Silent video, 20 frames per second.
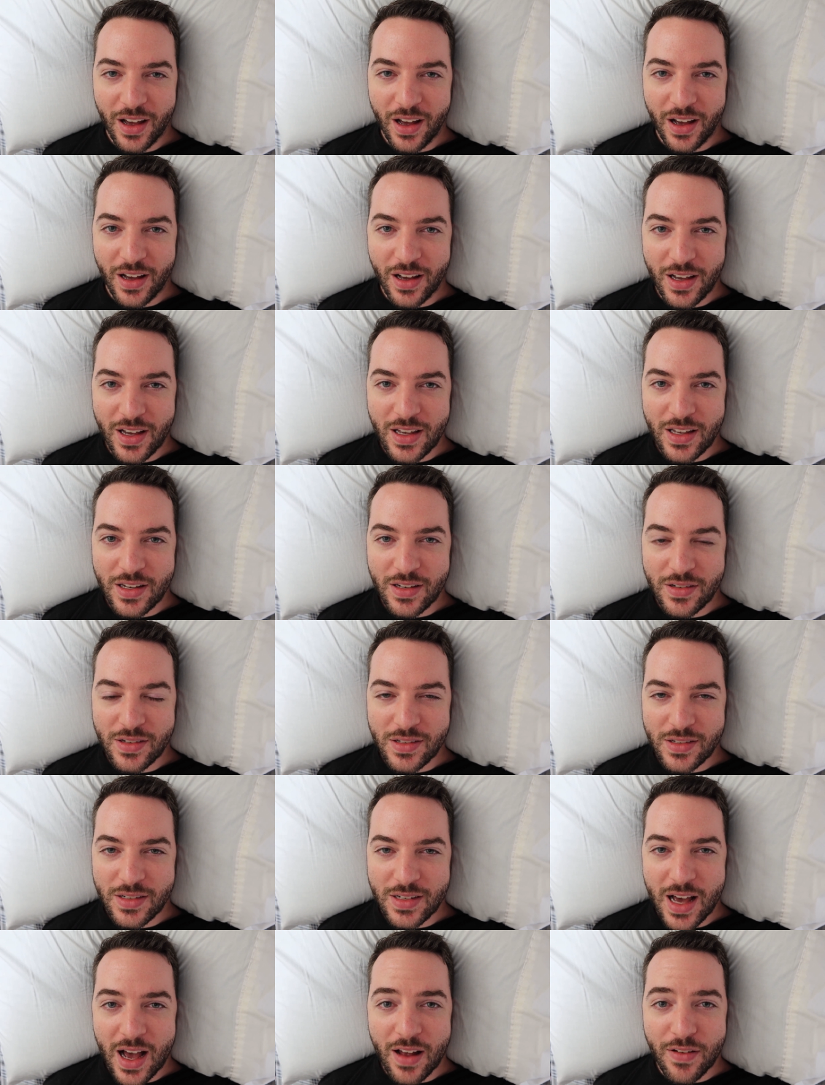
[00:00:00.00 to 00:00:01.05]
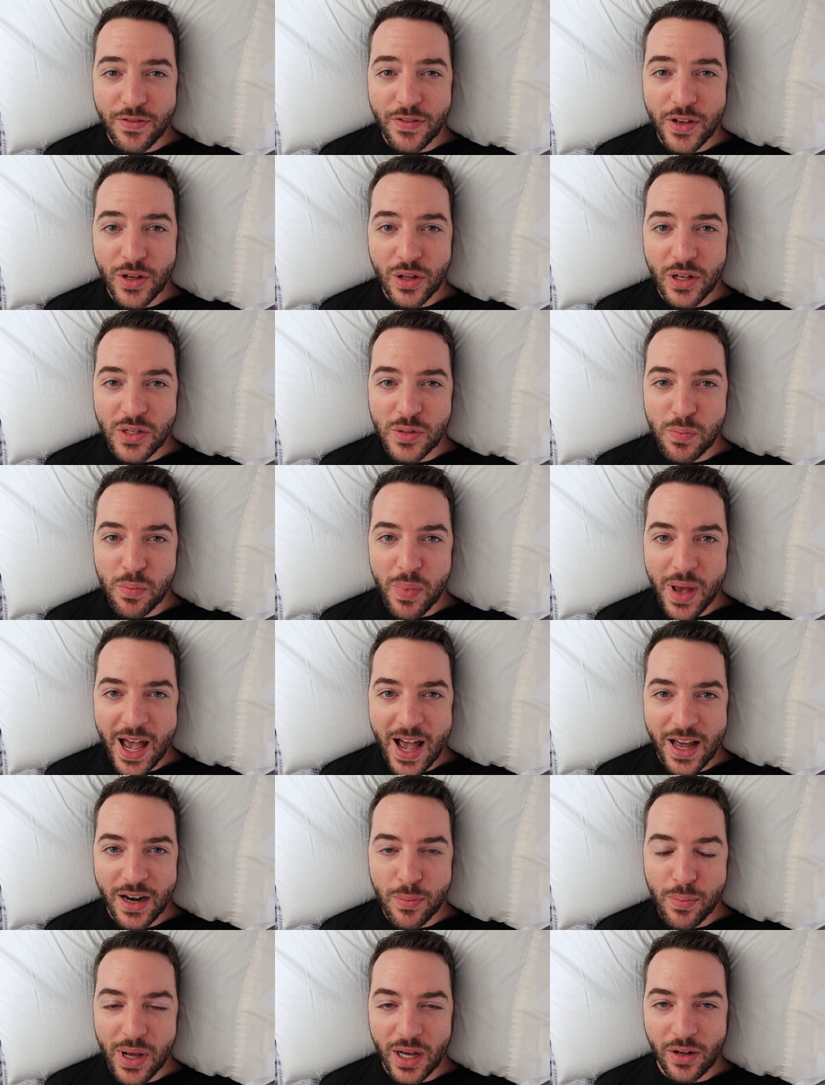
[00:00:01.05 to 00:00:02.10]
uh, and not feel as
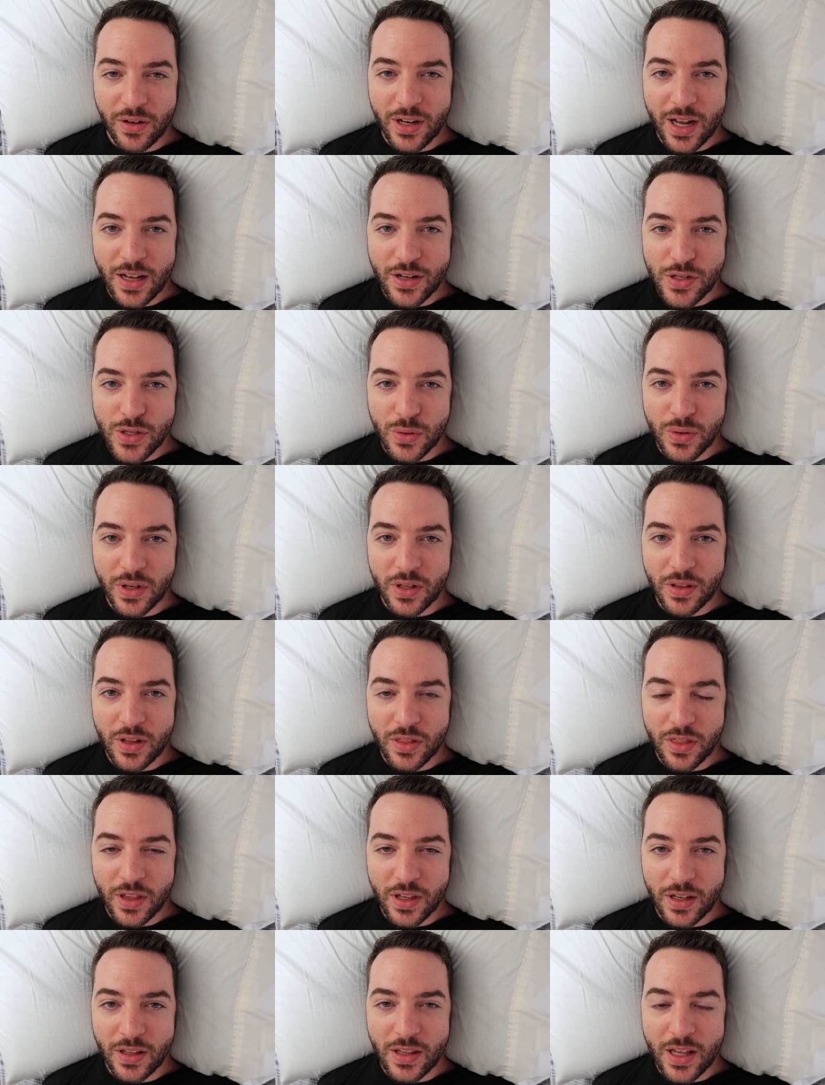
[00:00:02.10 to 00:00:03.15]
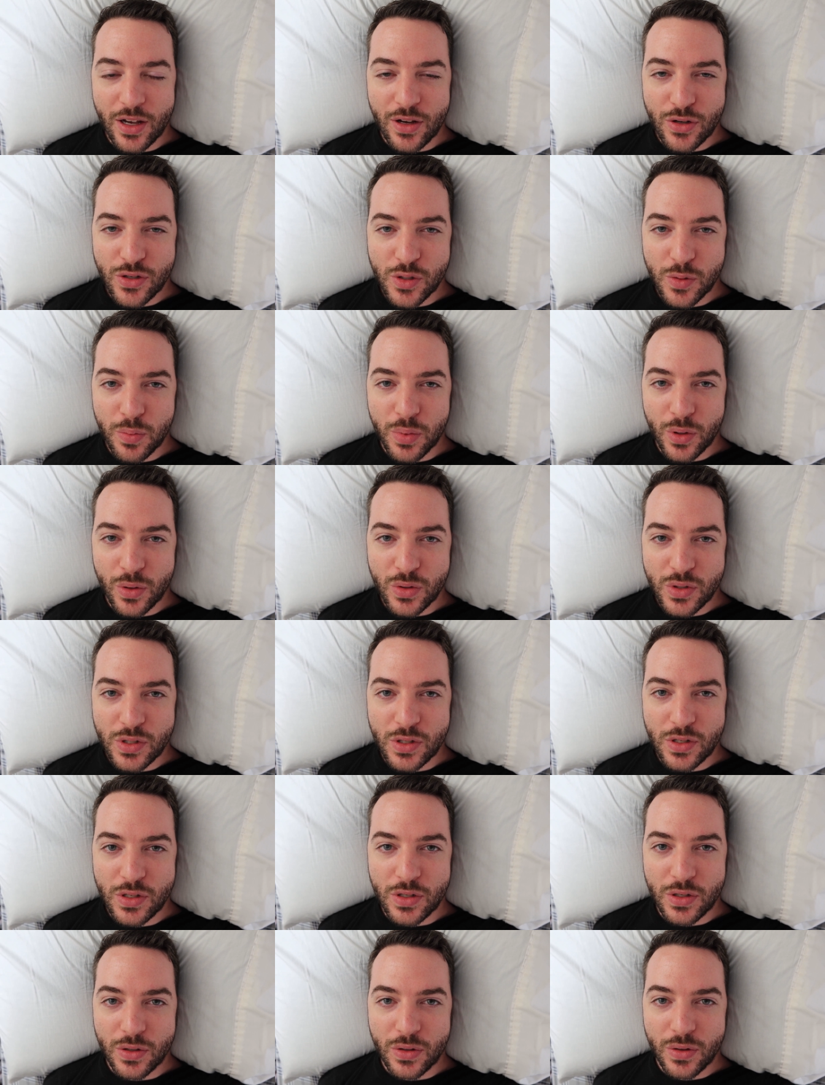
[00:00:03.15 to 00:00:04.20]
bad about not doing the thing that you're supposed to
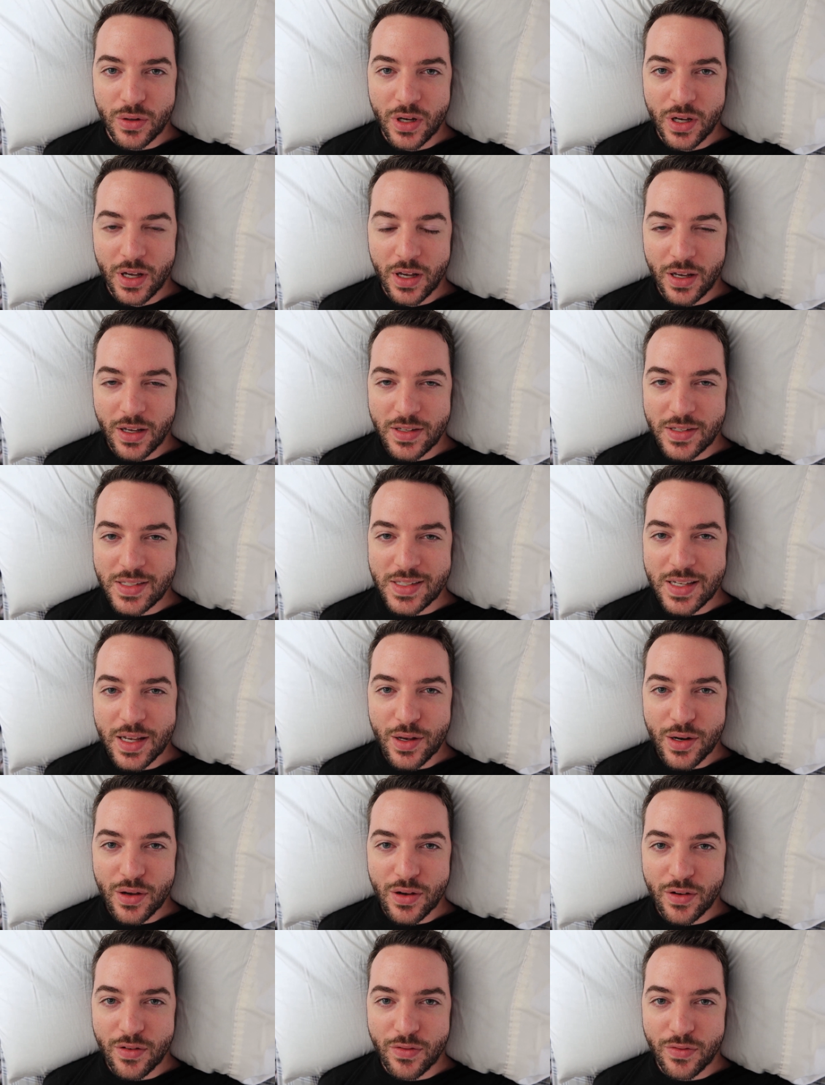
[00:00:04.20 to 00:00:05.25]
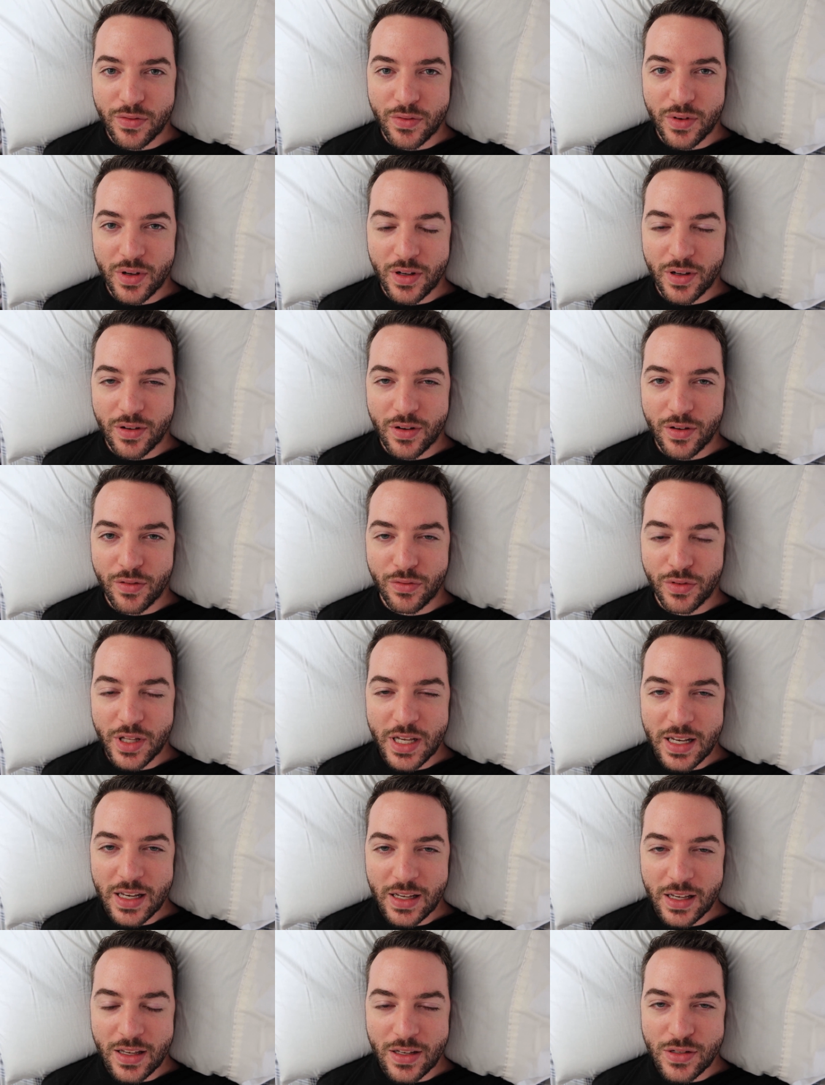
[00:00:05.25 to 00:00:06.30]
do. Instead of, uh, of
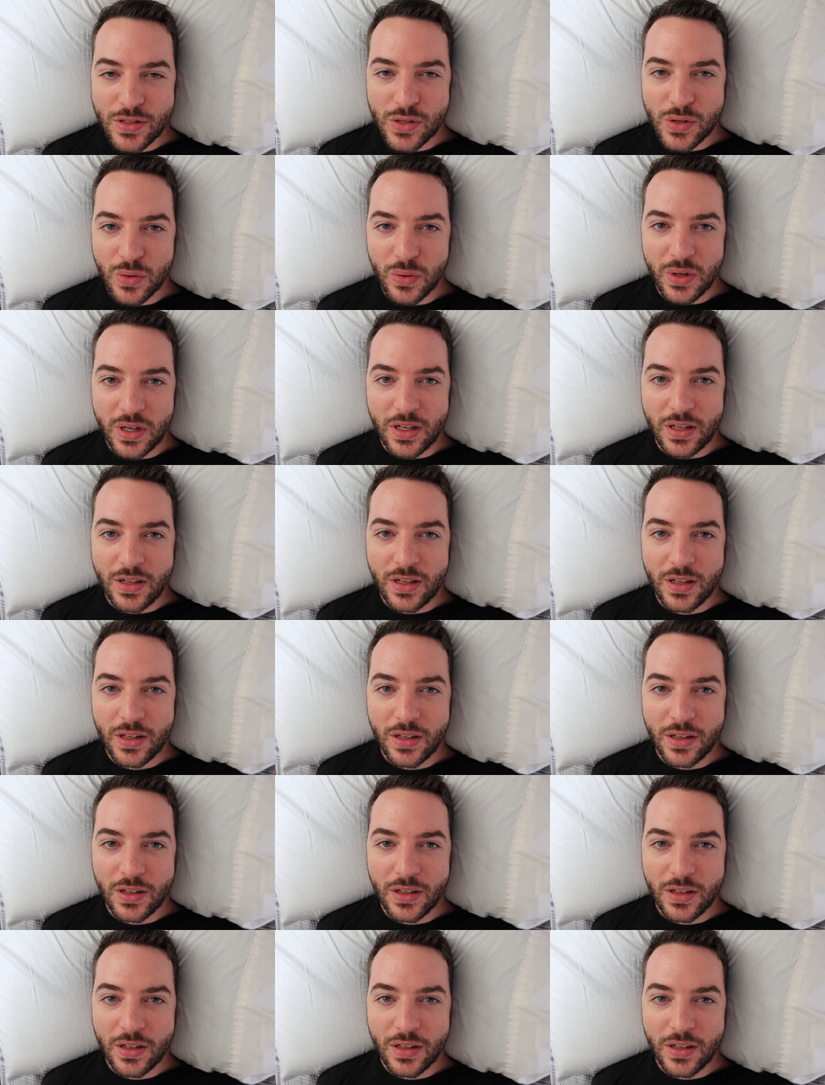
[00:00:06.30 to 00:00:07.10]
leaning into it,